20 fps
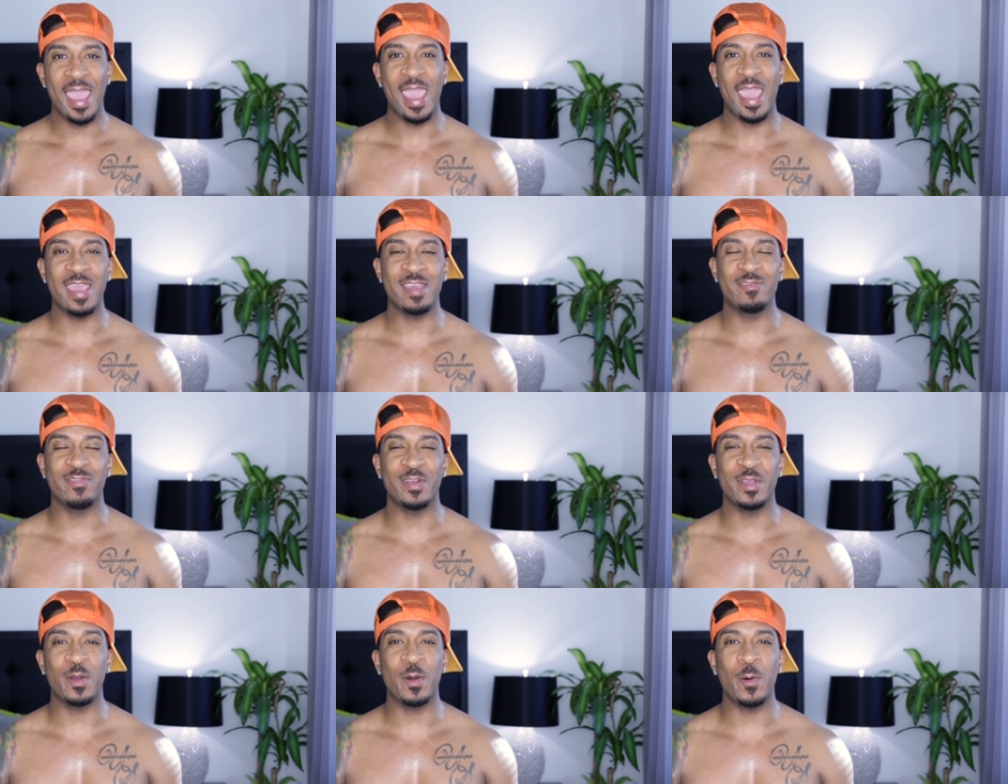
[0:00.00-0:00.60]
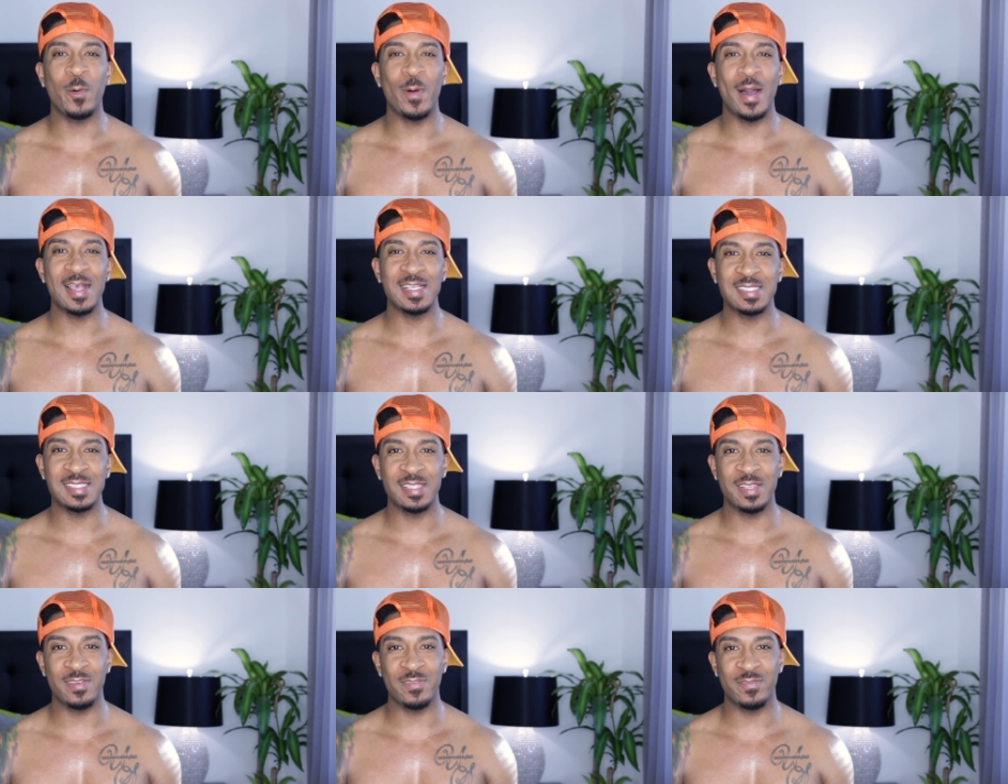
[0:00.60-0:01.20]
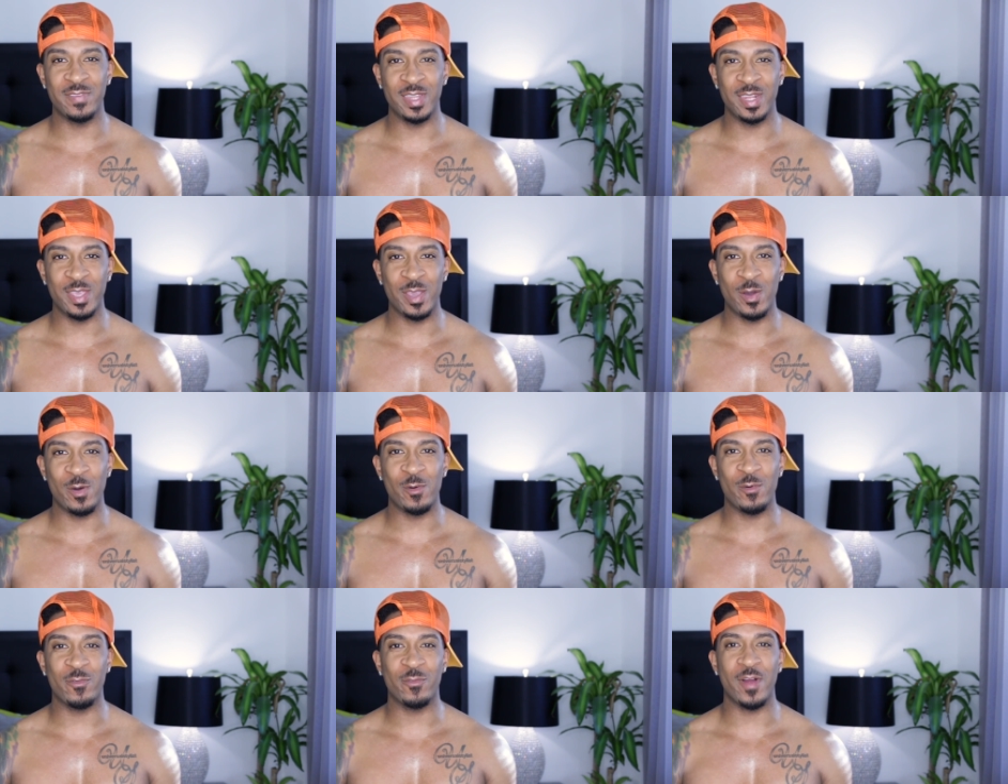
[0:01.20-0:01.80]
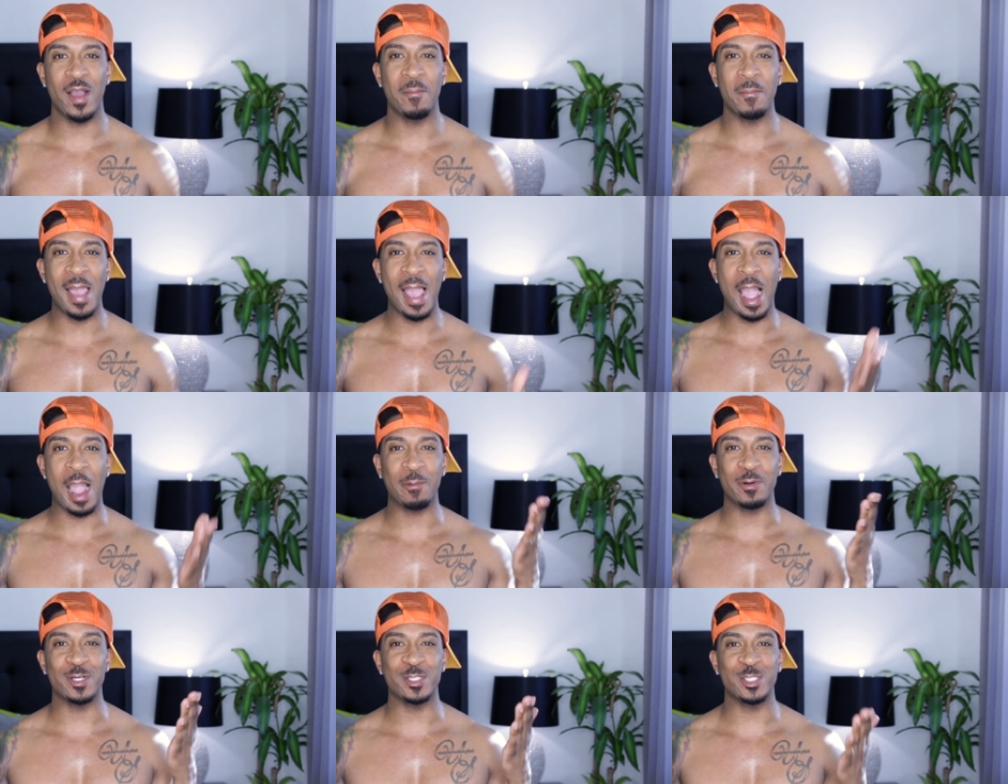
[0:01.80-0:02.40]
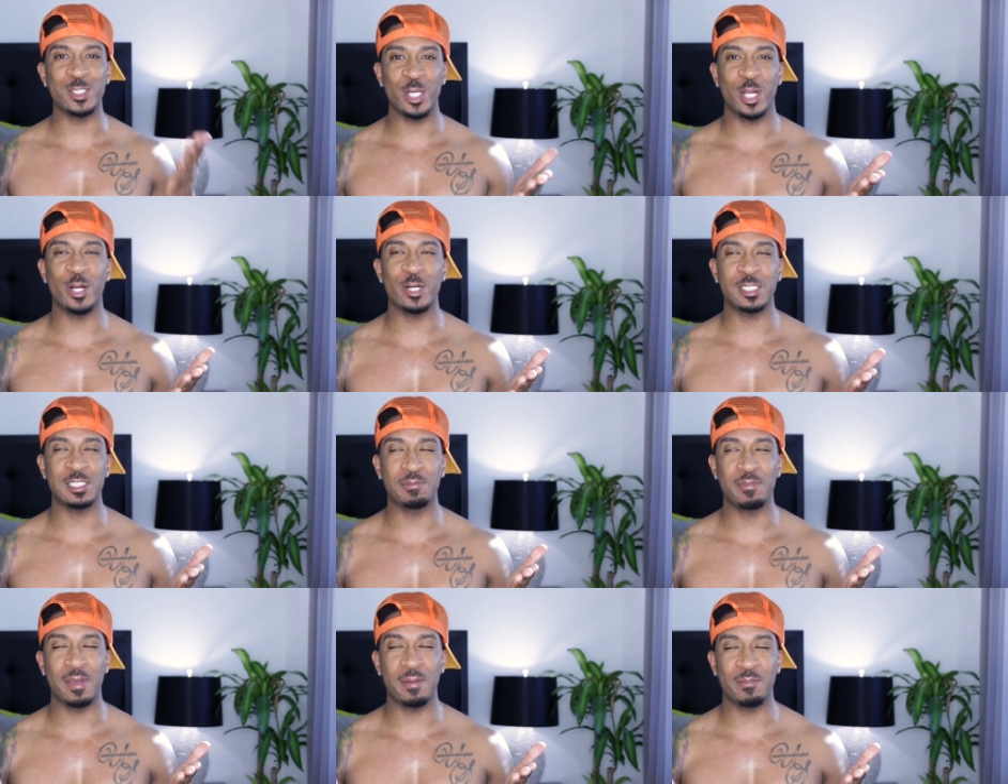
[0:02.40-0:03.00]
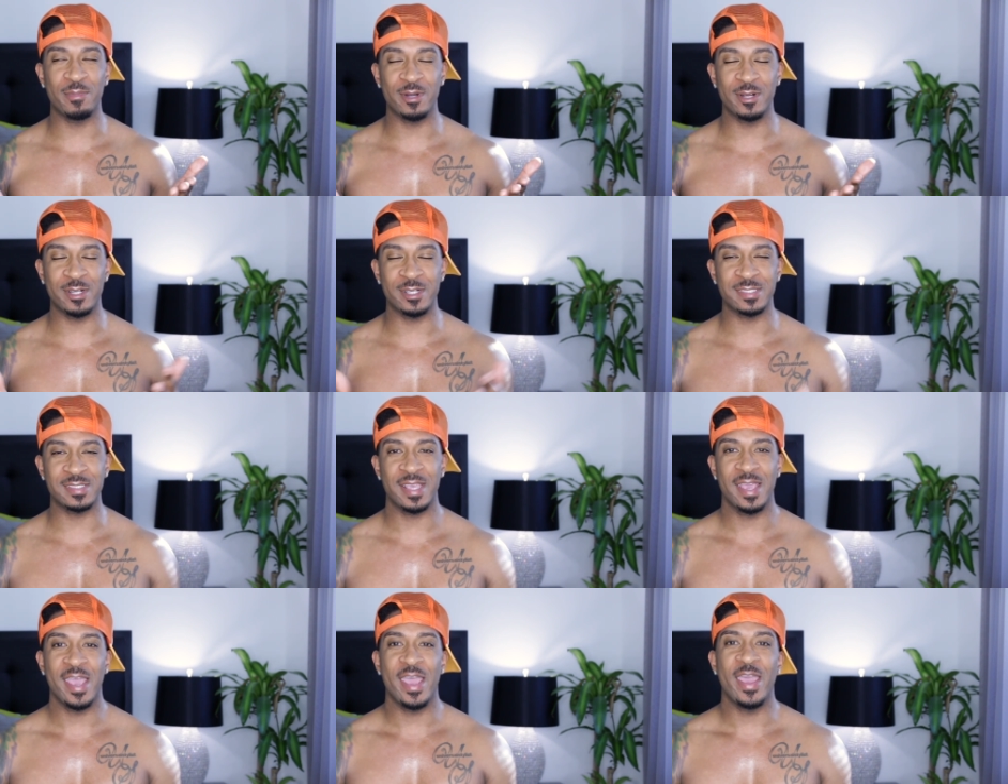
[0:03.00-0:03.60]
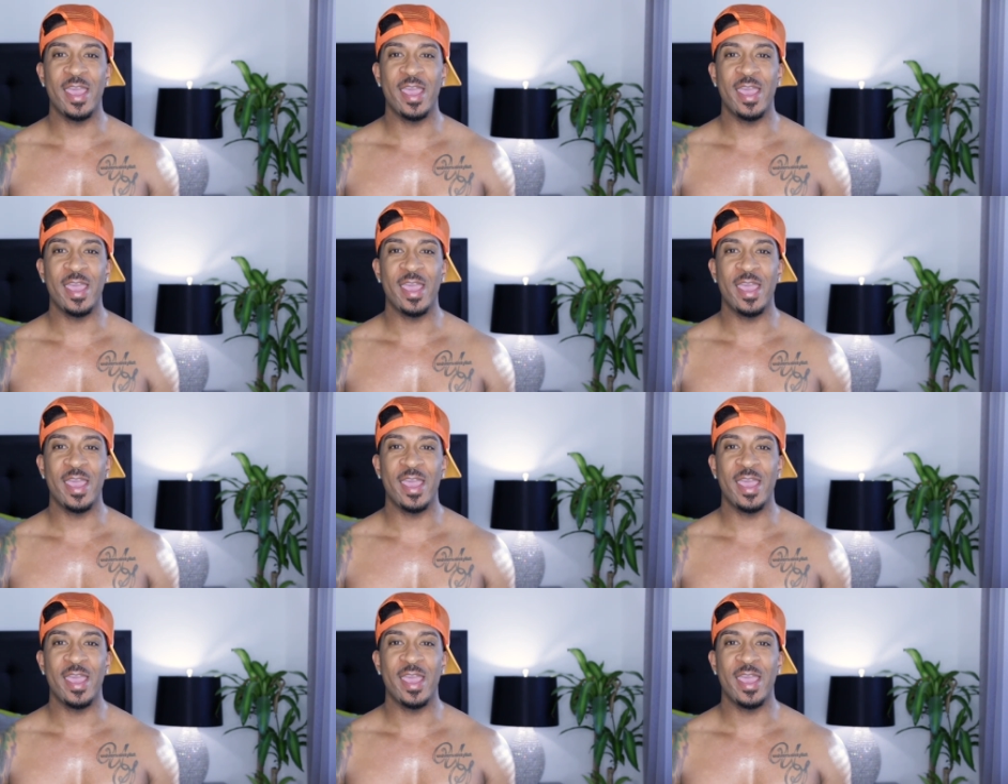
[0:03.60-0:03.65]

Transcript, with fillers: a requested video from our church members.